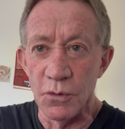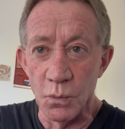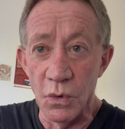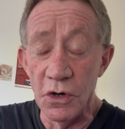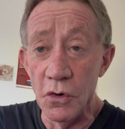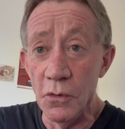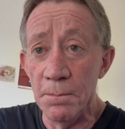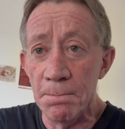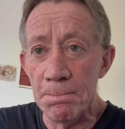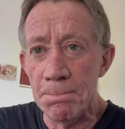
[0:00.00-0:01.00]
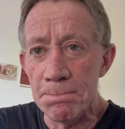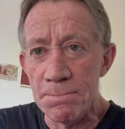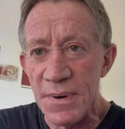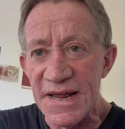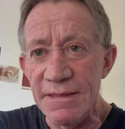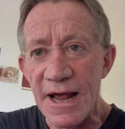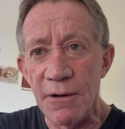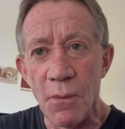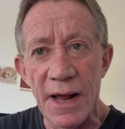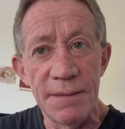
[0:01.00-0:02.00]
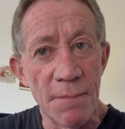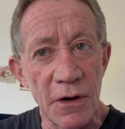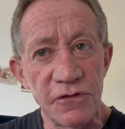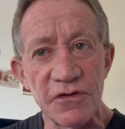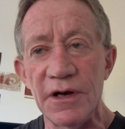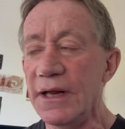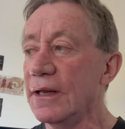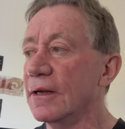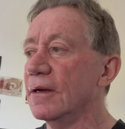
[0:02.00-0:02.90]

will be that way mostly,